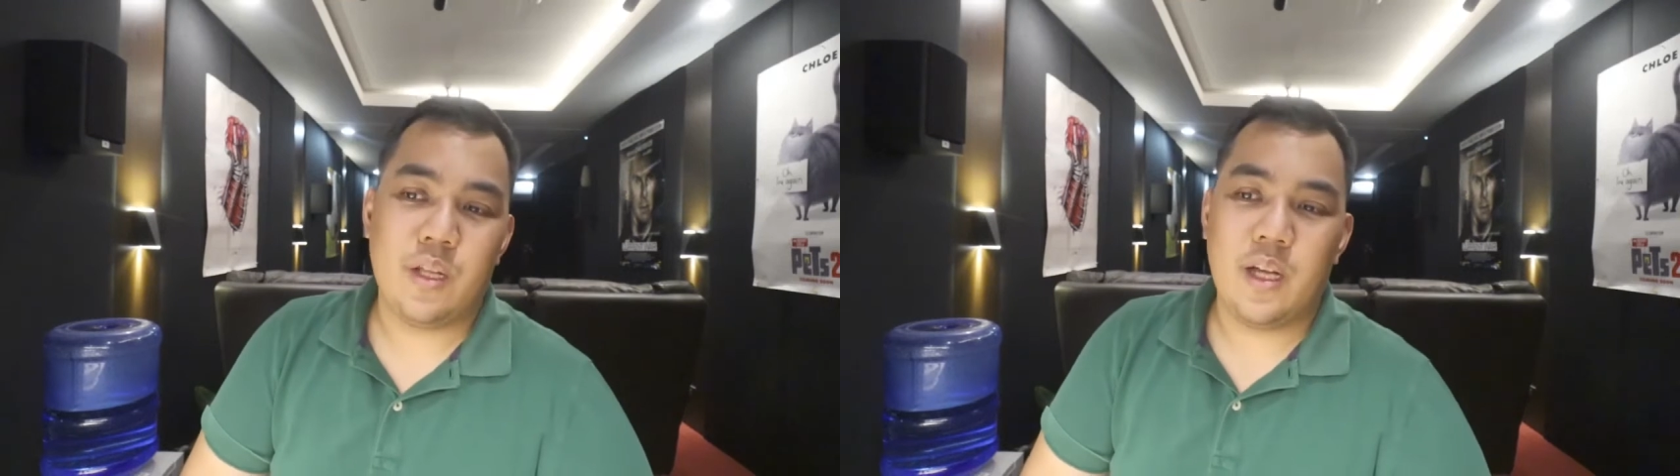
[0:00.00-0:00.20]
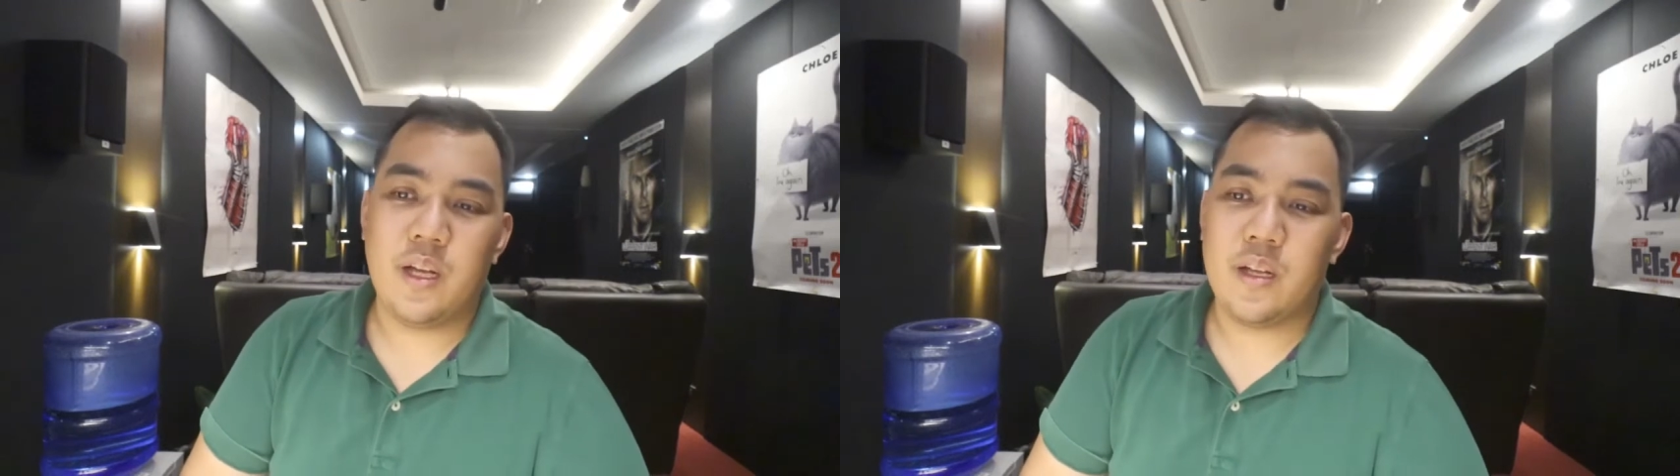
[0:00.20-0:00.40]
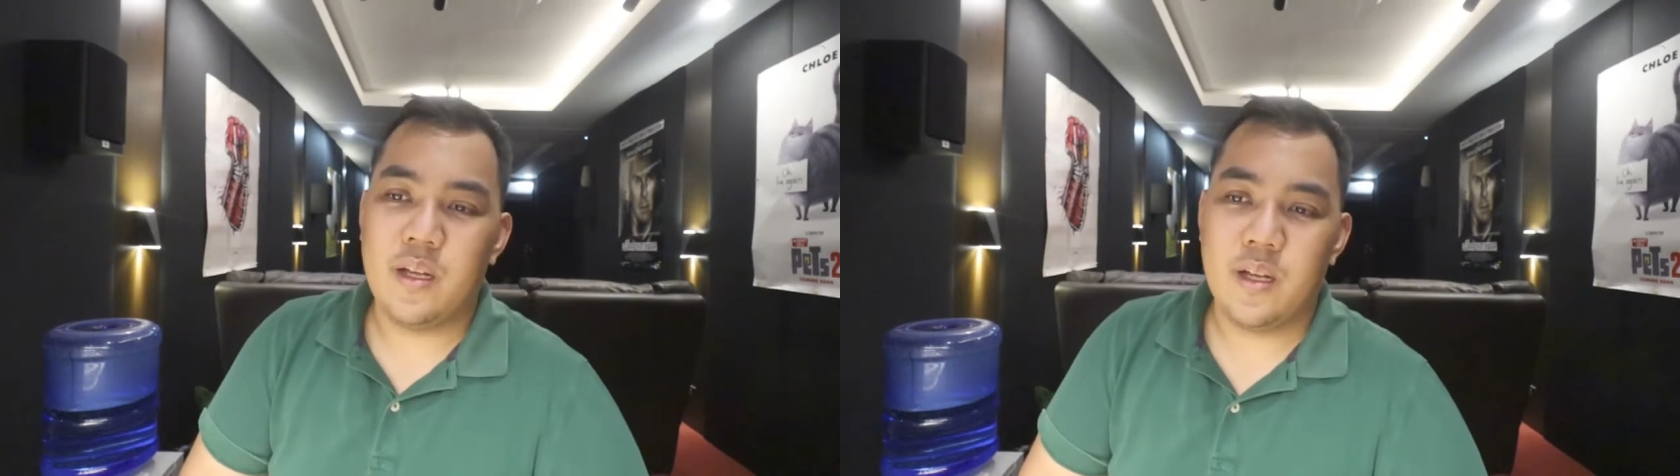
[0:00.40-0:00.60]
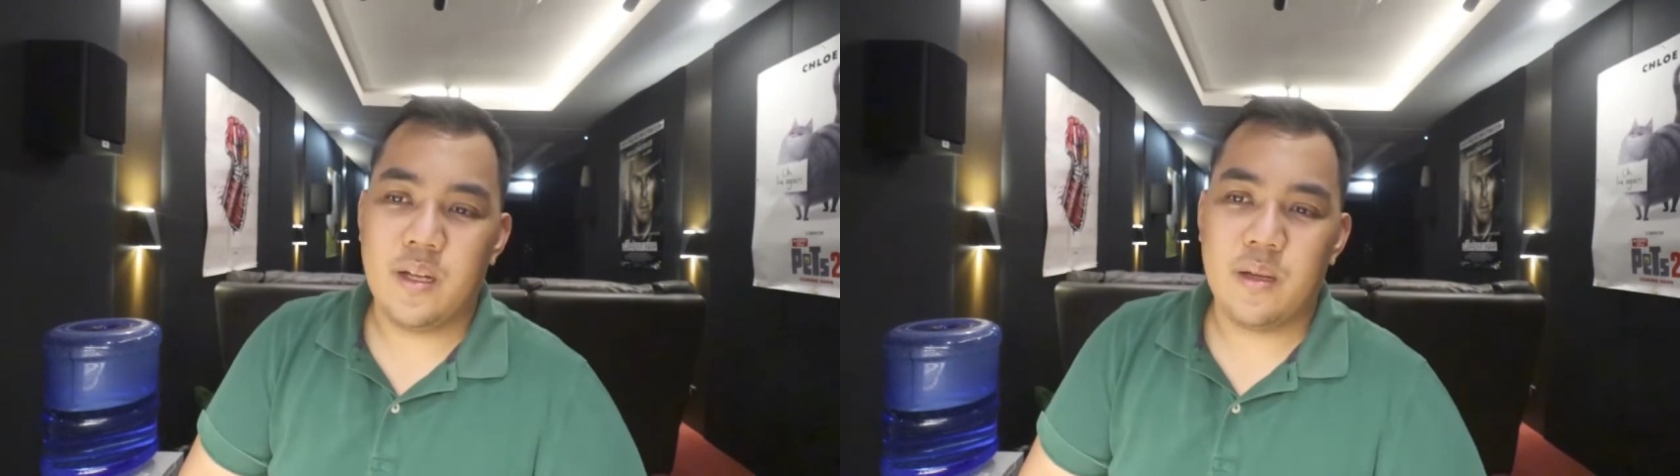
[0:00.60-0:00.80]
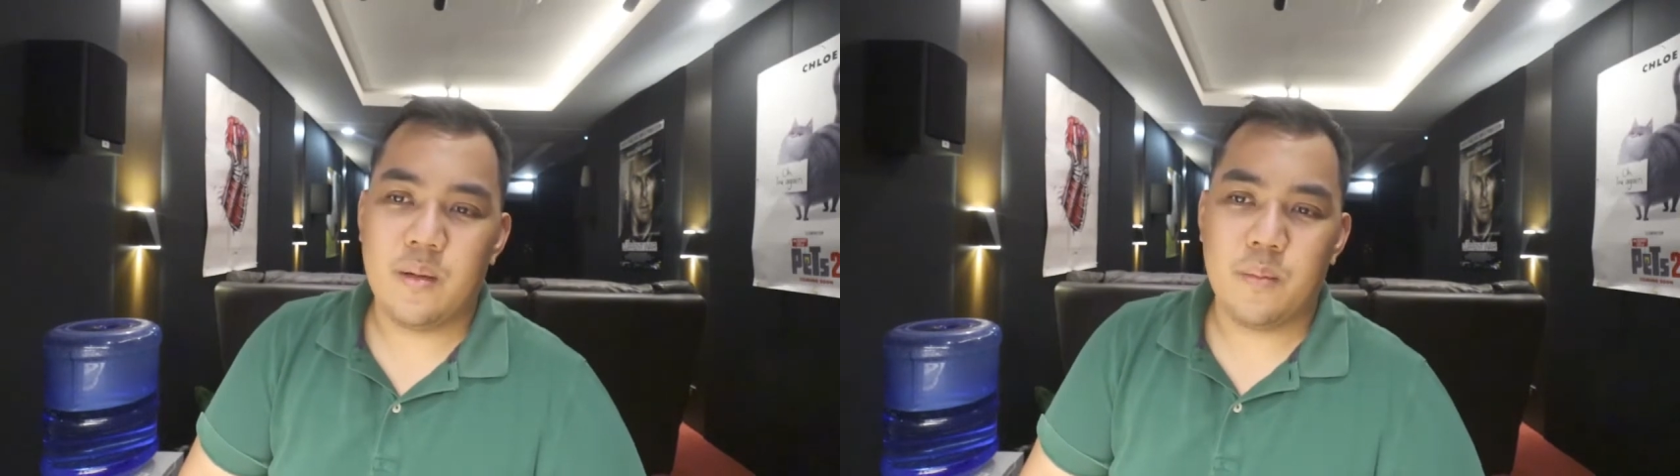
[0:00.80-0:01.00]

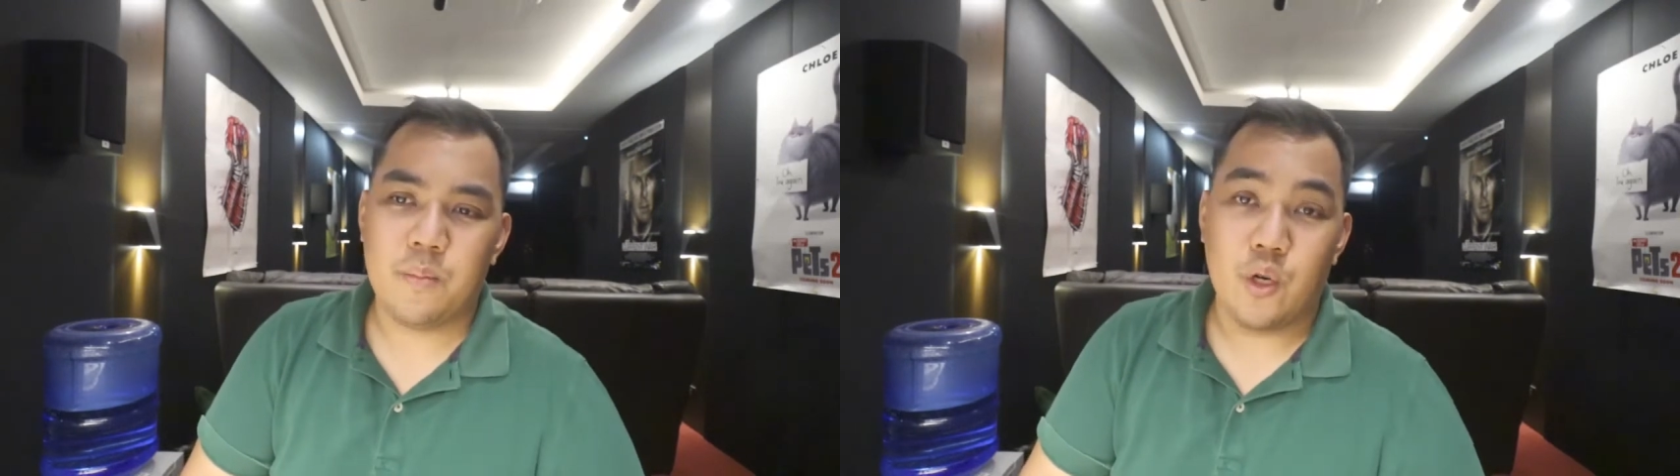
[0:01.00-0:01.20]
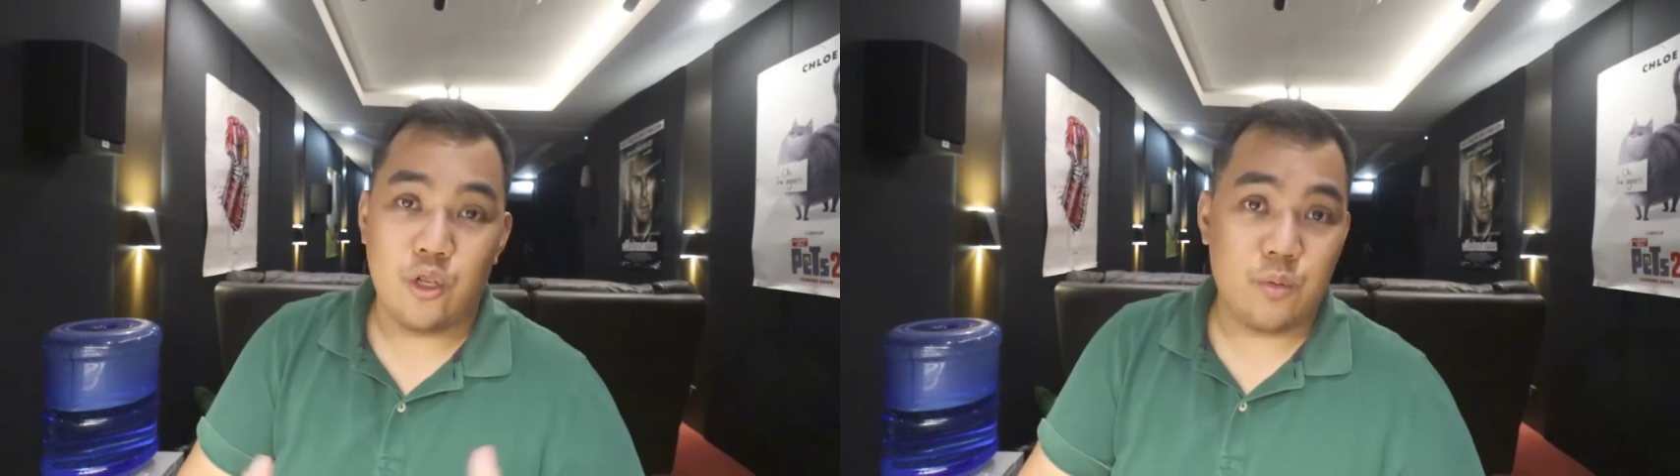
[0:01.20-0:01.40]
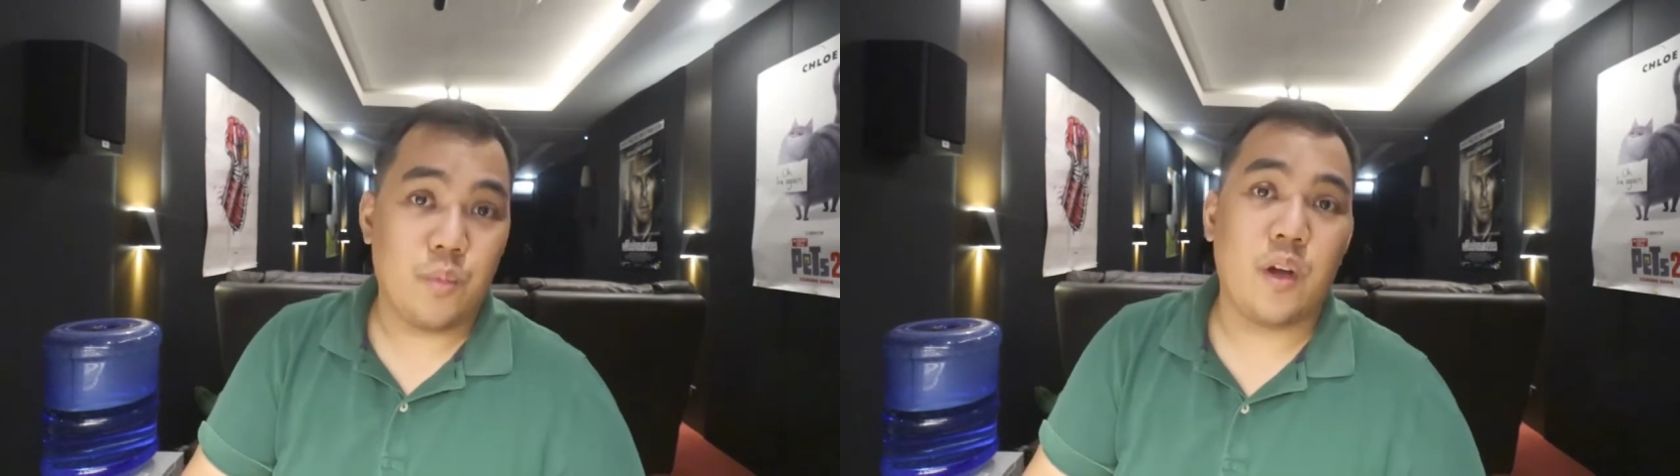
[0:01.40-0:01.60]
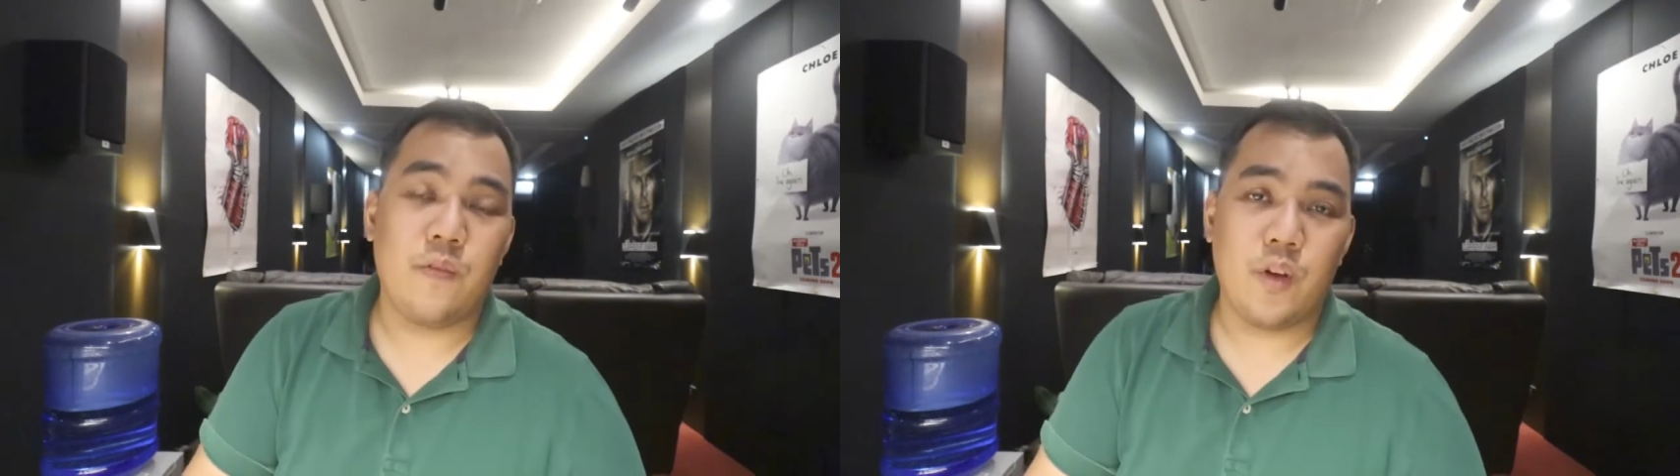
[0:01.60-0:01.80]
nag-prosper.